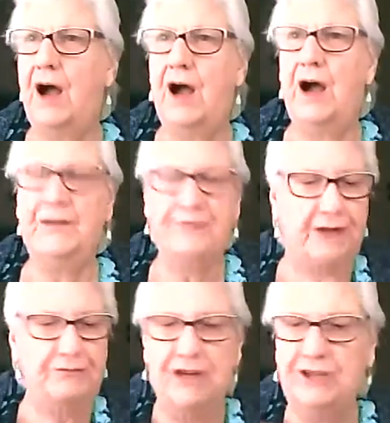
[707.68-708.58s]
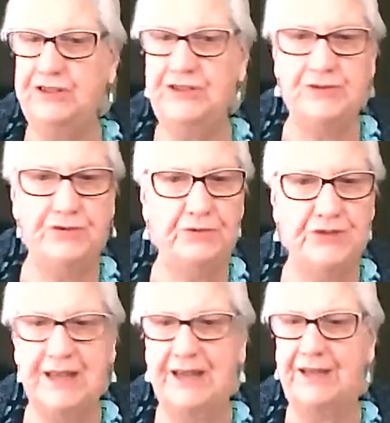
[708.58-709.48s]
I've run into this new
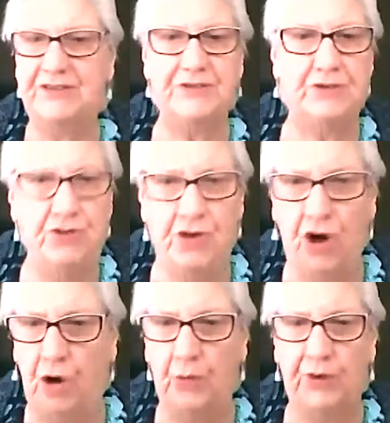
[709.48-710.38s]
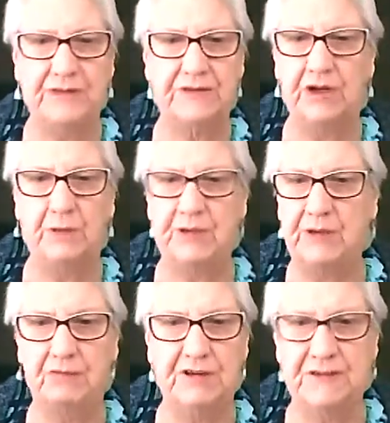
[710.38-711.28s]
thing and I just know it's going to
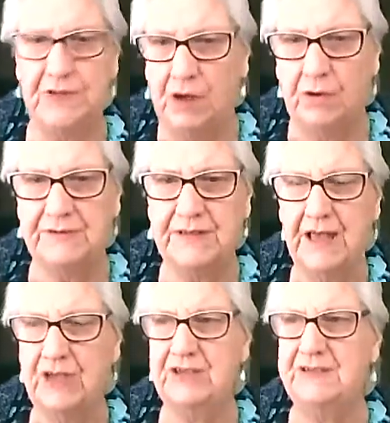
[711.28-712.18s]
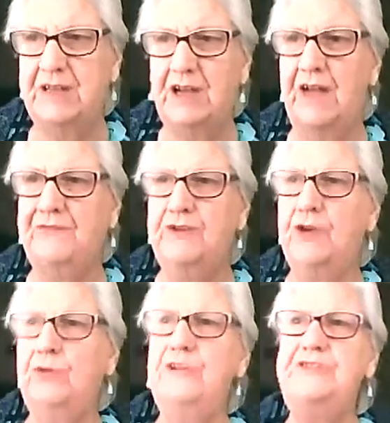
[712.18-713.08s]
bring results. She said, I've got
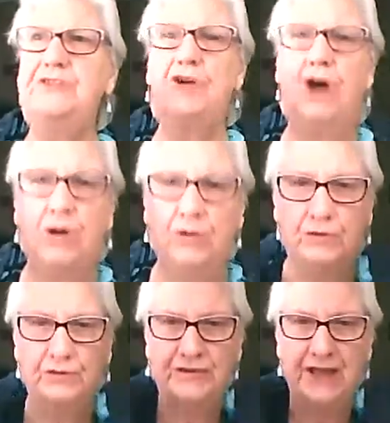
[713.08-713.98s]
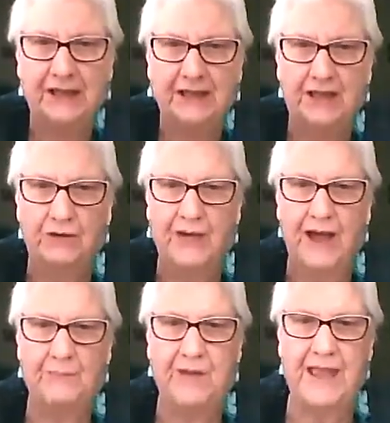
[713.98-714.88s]
all this gold tinkling
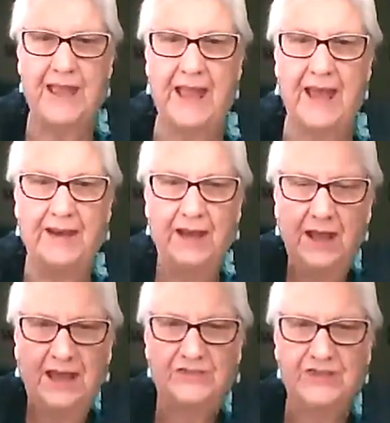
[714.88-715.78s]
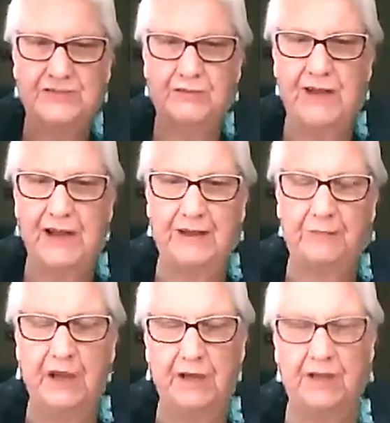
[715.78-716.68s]
around my head. It's just around.
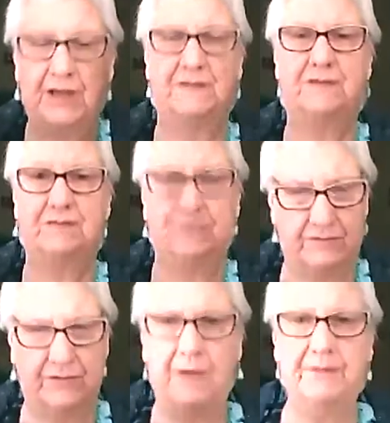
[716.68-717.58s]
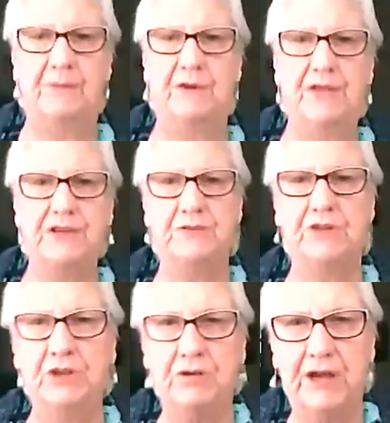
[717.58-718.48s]
And I thought, oh, well, that's
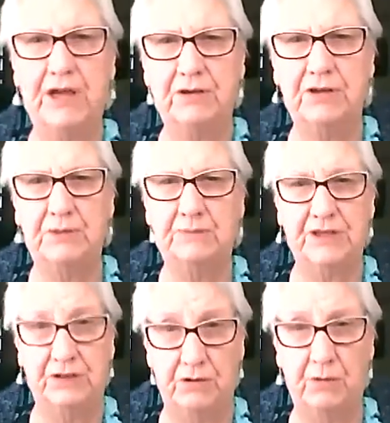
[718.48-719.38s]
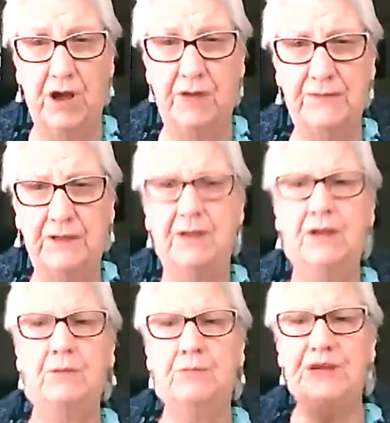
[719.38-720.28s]
really great. Good. But you know what?
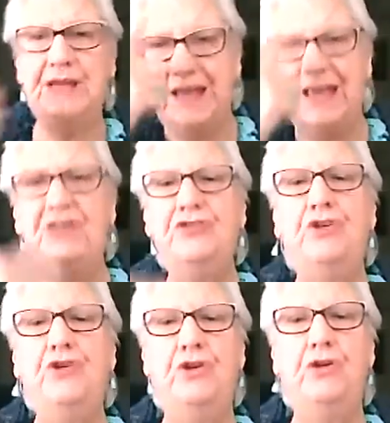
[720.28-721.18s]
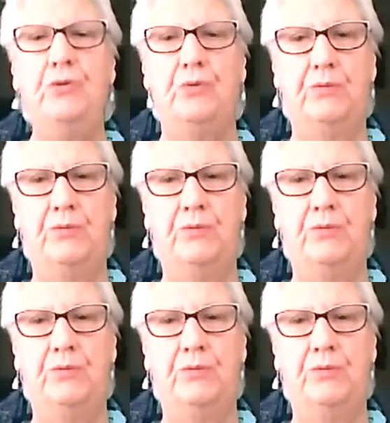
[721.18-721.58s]
Bring it into you.